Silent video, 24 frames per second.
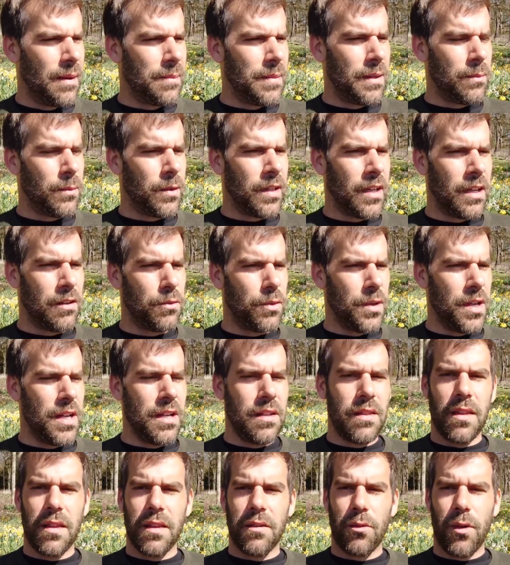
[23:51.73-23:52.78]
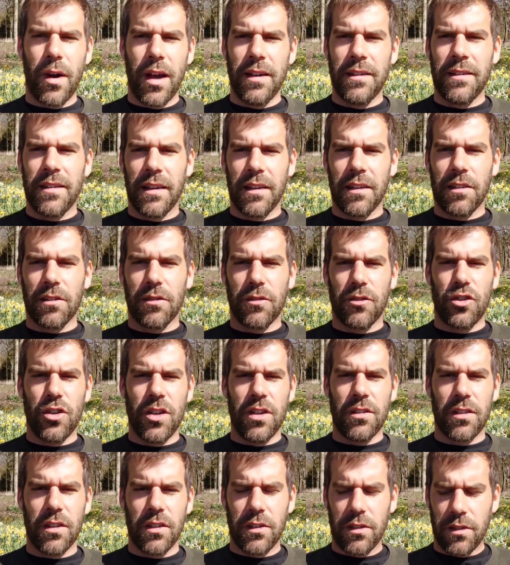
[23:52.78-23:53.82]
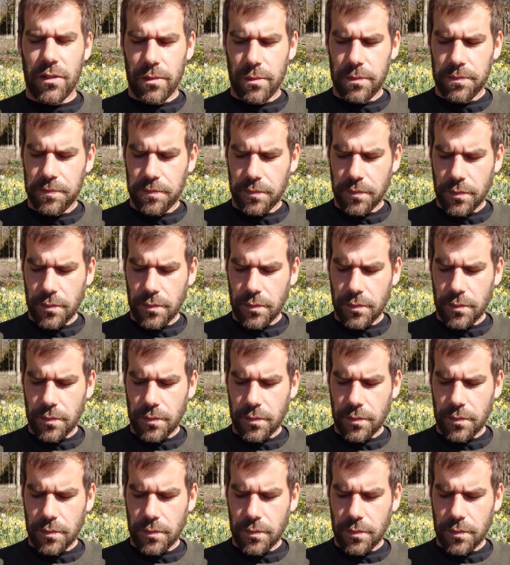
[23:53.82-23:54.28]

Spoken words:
I mean, when I read the writings of Jesus,